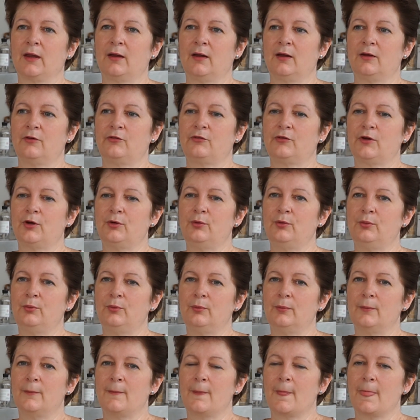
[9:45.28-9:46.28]

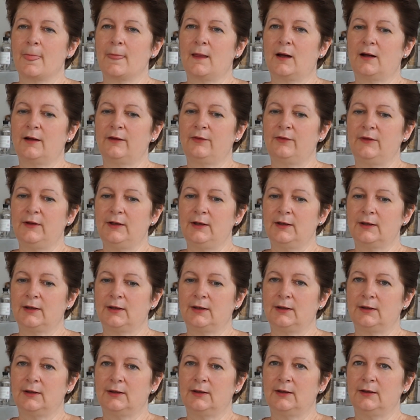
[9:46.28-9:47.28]
So I think
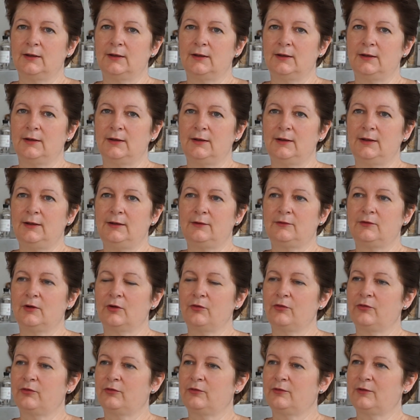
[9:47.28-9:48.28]
it
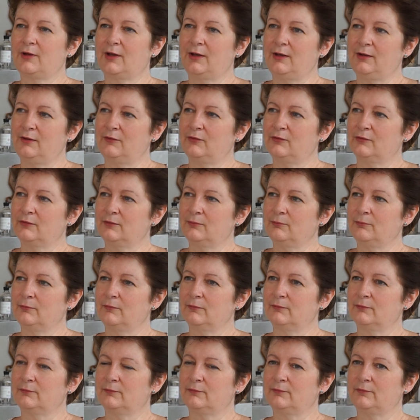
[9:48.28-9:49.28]
does take
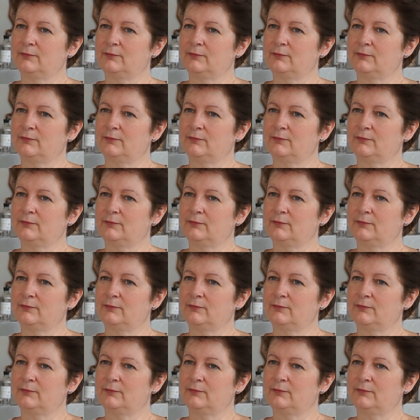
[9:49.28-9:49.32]
some